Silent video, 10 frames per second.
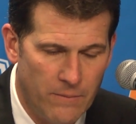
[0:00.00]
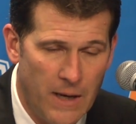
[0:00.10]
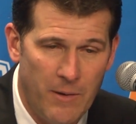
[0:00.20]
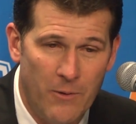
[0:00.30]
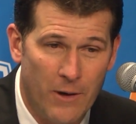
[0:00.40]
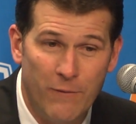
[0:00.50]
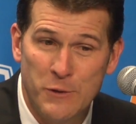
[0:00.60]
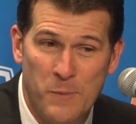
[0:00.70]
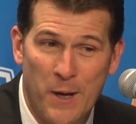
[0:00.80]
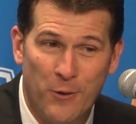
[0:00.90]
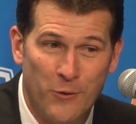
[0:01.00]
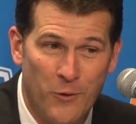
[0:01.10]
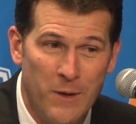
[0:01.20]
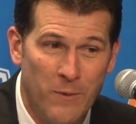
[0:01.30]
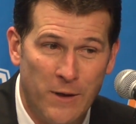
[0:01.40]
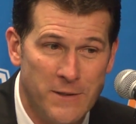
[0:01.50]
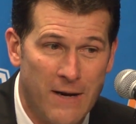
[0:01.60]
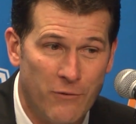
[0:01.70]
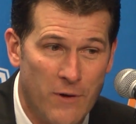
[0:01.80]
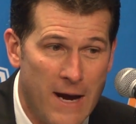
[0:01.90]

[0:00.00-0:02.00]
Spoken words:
maybe one of his better 20 minutes after